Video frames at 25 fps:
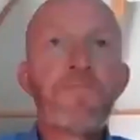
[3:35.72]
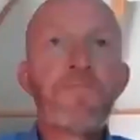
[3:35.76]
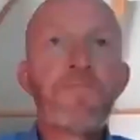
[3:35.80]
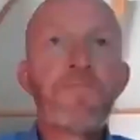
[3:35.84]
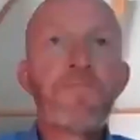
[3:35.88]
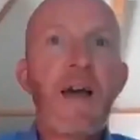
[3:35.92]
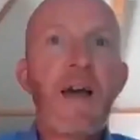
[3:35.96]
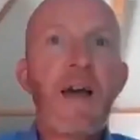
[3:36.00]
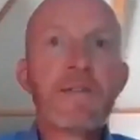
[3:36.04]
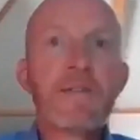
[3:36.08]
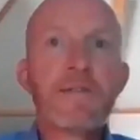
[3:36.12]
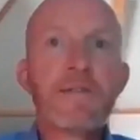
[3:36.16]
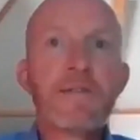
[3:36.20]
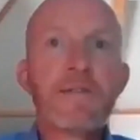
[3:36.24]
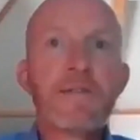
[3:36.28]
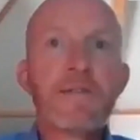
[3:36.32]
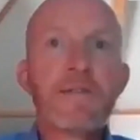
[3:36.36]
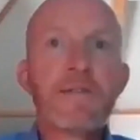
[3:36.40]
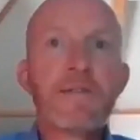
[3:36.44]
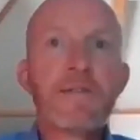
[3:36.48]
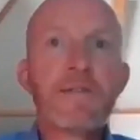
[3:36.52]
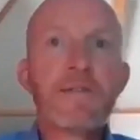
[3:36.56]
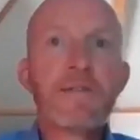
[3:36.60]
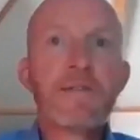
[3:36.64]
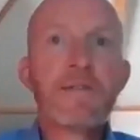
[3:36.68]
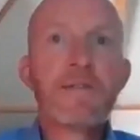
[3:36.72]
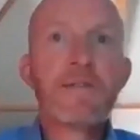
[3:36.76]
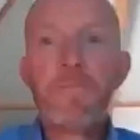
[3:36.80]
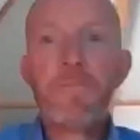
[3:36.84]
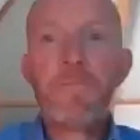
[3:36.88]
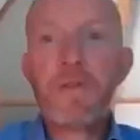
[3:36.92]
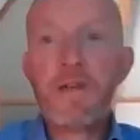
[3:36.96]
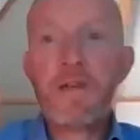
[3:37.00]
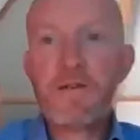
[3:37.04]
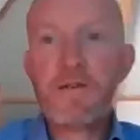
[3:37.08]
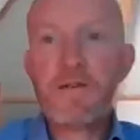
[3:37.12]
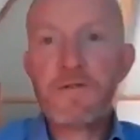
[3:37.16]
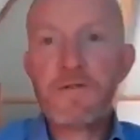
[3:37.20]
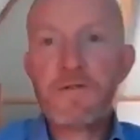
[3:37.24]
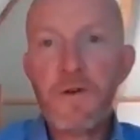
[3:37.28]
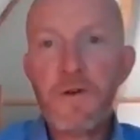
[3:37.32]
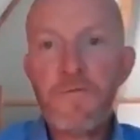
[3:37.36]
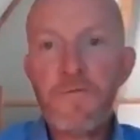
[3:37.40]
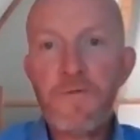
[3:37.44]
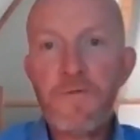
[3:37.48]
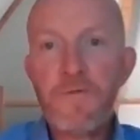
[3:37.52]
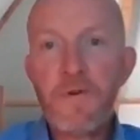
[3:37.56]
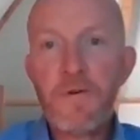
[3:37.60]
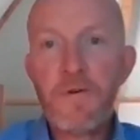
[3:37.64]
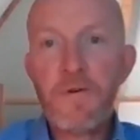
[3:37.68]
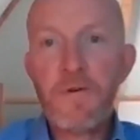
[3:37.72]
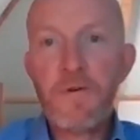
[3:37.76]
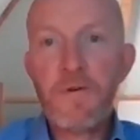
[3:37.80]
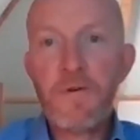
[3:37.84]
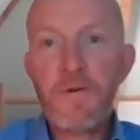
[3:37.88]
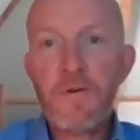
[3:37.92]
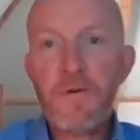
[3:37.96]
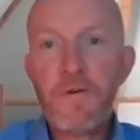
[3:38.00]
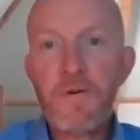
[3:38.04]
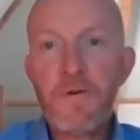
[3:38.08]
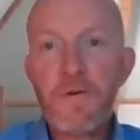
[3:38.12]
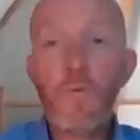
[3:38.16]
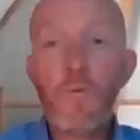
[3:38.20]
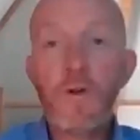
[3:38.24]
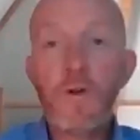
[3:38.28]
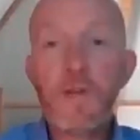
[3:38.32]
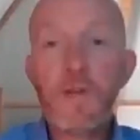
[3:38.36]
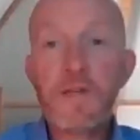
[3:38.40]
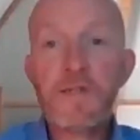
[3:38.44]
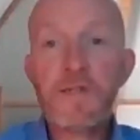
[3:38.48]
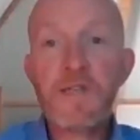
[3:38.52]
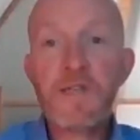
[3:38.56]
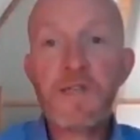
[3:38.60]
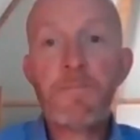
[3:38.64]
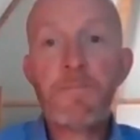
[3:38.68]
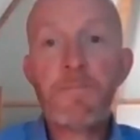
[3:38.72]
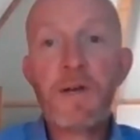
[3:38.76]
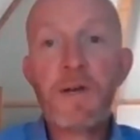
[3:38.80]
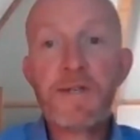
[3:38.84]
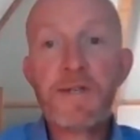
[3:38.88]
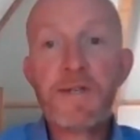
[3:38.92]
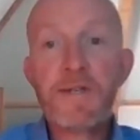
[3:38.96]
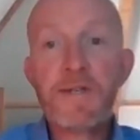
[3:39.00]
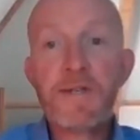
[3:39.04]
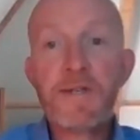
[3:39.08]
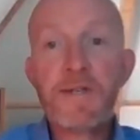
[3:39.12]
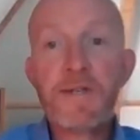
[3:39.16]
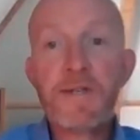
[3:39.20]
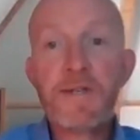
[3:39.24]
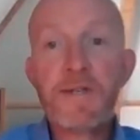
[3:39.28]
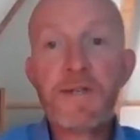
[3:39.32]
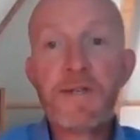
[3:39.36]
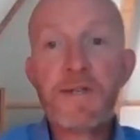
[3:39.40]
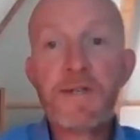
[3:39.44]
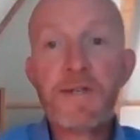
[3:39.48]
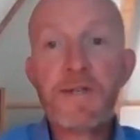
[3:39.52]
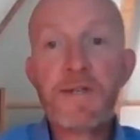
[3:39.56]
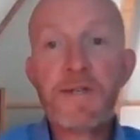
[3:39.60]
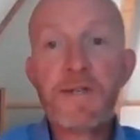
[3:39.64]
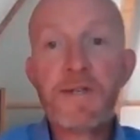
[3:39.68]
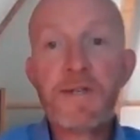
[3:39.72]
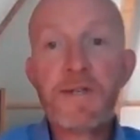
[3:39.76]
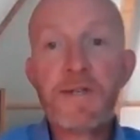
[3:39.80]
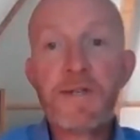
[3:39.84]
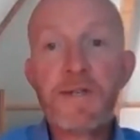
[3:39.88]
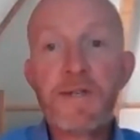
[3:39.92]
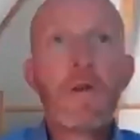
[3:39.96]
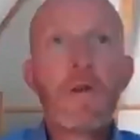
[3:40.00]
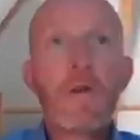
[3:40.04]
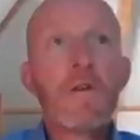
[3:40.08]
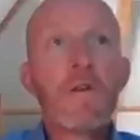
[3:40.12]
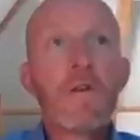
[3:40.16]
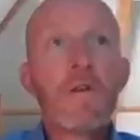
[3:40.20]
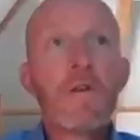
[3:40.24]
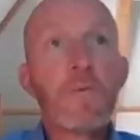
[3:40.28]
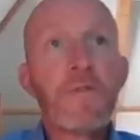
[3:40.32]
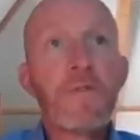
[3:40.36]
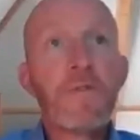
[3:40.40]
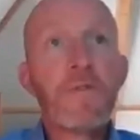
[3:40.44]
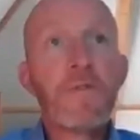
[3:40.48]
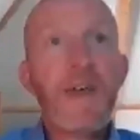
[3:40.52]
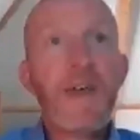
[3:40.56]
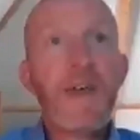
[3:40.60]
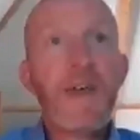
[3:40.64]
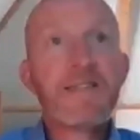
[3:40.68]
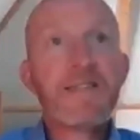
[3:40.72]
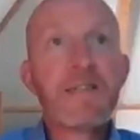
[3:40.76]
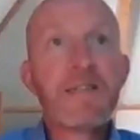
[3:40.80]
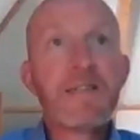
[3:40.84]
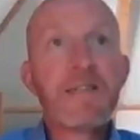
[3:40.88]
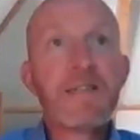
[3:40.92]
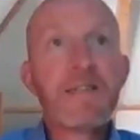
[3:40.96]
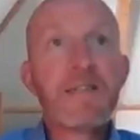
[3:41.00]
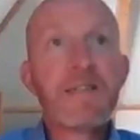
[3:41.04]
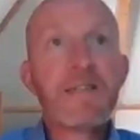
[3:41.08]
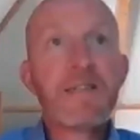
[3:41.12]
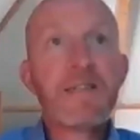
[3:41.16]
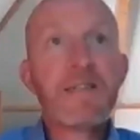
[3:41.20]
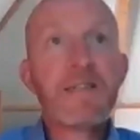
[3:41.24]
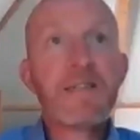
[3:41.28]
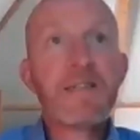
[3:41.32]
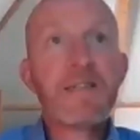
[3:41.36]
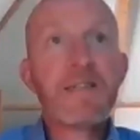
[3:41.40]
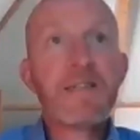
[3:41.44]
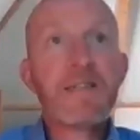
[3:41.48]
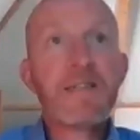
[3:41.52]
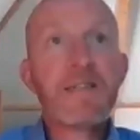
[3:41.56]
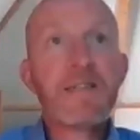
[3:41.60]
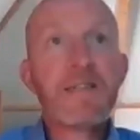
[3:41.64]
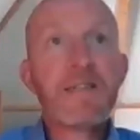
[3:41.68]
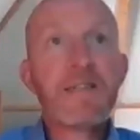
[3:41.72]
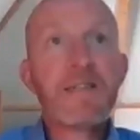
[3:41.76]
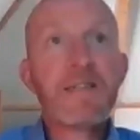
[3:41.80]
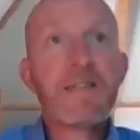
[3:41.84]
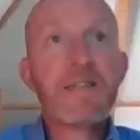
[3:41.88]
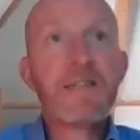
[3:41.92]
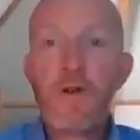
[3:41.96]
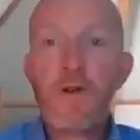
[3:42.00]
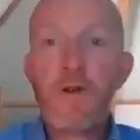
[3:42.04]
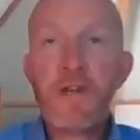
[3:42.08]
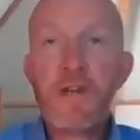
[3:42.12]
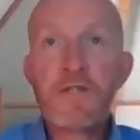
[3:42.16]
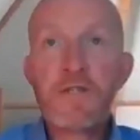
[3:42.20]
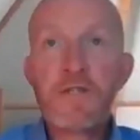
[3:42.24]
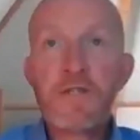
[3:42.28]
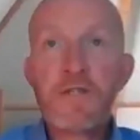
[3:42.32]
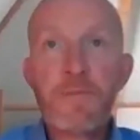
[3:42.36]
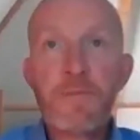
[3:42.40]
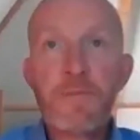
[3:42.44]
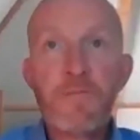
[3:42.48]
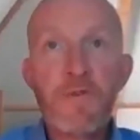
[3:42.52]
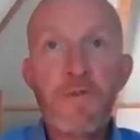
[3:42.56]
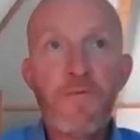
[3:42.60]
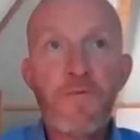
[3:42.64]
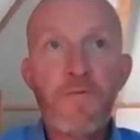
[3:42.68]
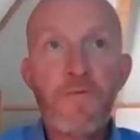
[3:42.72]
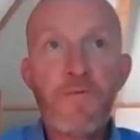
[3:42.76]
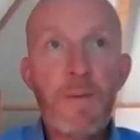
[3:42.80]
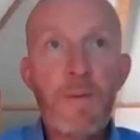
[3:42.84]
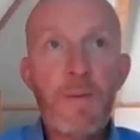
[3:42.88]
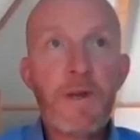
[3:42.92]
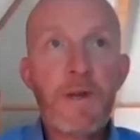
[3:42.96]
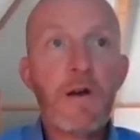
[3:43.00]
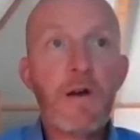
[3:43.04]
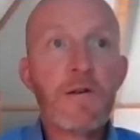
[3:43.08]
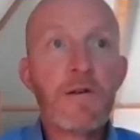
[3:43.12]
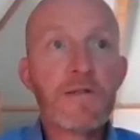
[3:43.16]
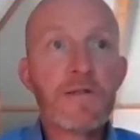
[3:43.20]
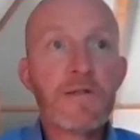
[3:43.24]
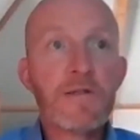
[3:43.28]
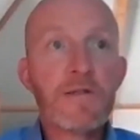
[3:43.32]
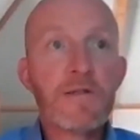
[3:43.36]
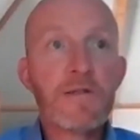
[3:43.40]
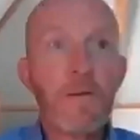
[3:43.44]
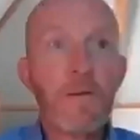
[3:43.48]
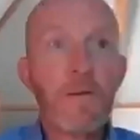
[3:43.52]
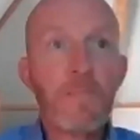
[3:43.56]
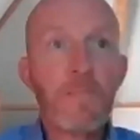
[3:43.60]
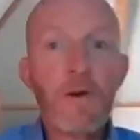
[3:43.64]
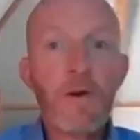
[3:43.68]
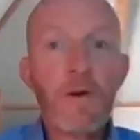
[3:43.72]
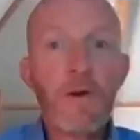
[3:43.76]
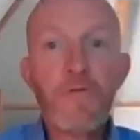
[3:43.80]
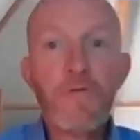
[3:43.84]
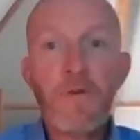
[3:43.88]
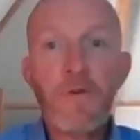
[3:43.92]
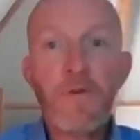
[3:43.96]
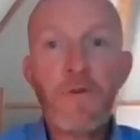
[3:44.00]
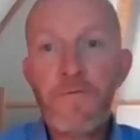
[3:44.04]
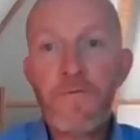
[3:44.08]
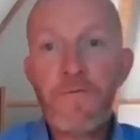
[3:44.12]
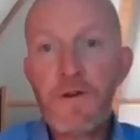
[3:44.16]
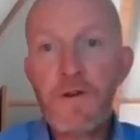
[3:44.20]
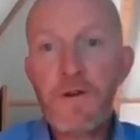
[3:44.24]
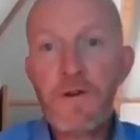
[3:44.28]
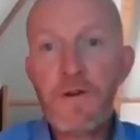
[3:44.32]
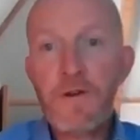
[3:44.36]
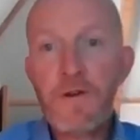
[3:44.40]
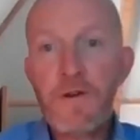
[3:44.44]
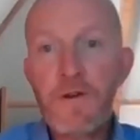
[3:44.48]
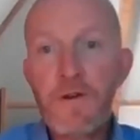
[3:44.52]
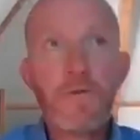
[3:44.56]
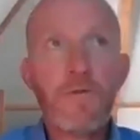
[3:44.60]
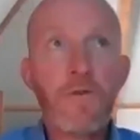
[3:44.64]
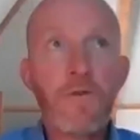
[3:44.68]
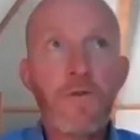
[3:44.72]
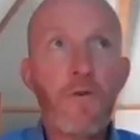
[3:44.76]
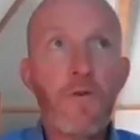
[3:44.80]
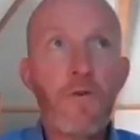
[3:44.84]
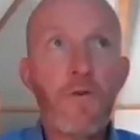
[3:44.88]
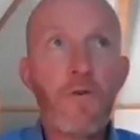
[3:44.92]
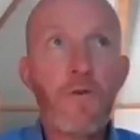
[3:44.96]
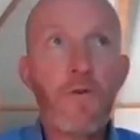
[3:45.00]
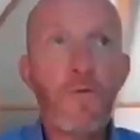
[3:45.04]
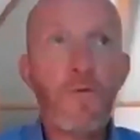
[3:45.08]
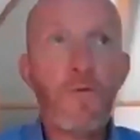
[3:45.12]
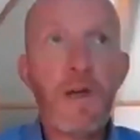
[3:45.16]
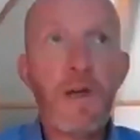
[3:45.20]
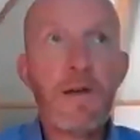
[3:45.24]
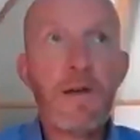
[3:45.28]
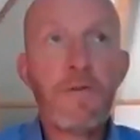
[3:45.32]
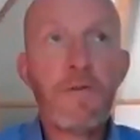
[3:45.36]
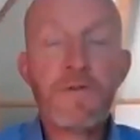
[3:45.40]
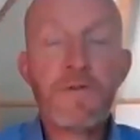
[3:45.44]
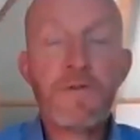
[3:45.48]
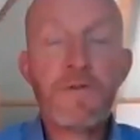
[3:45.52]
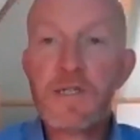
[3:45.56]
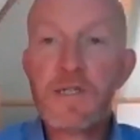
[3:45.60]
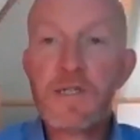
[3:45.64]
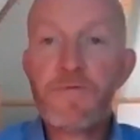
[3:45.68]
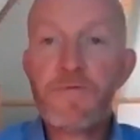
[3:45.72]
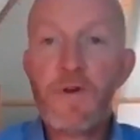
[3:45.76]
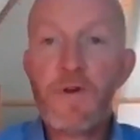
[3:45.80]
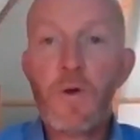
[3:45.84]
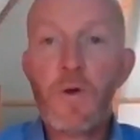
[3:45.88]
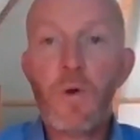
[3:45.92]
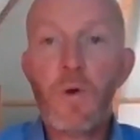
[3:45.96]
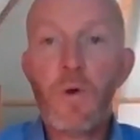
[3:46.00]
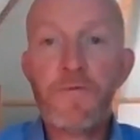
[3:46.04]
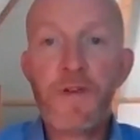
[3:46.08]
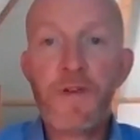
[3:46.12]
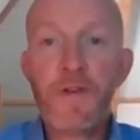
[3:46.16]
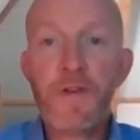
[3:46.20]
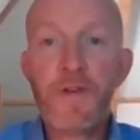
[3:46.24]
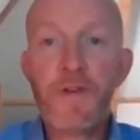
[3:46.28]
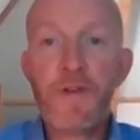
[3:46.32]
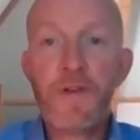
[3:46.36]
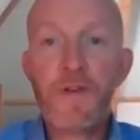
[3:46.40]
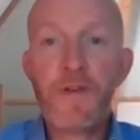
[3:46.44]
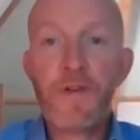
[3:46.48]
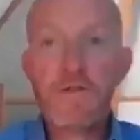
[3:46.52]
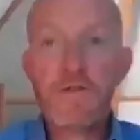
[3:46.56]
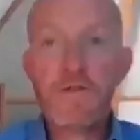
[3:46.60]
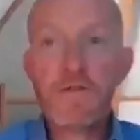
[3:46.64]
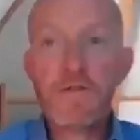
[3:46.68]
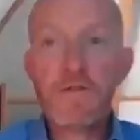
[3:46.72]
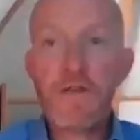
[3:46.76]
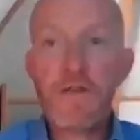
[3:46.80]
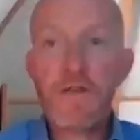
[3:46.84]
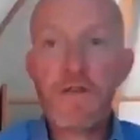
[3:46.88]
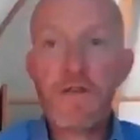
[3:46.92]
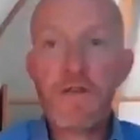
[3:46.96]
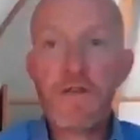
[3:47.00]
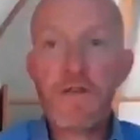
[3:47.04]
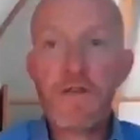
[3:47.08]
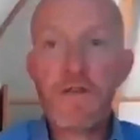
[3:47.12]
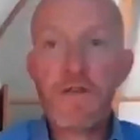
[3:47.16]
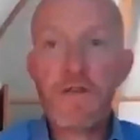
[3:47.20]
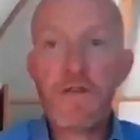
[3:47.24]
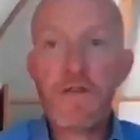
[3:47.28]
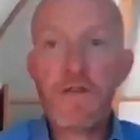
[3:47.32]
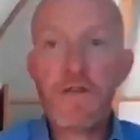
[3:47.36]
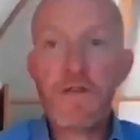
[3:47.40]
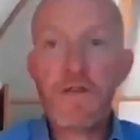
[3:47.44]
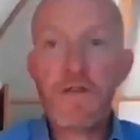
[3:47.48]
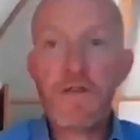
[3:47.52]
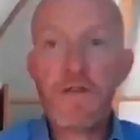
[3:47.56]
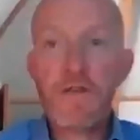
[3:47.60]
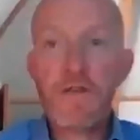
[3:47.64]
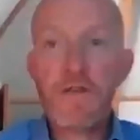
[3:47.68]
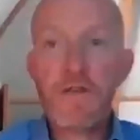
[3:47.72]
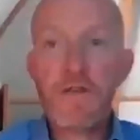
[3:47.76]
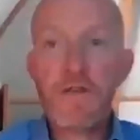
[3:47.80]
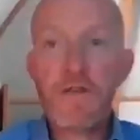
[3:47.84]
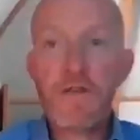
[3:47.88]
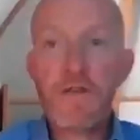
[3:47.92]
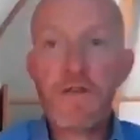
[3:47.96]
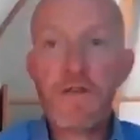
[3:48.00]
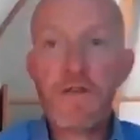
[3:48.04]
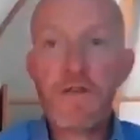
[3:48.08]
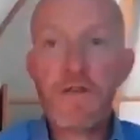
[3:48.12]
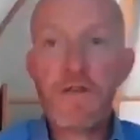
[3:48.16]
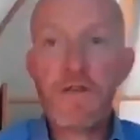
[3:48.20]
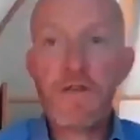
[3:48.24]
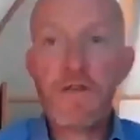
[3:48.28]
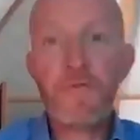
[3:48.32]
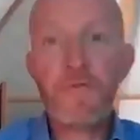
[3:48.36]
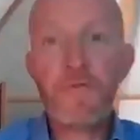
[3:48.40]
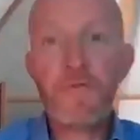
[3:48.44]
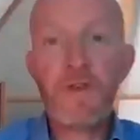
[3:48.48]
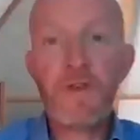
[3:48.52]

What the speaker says: That's not happening because people are not working side by side at the moment. So with that in mind, we're arranging a number of webinars about our all 6 of our qualifications, starting tomorrow, but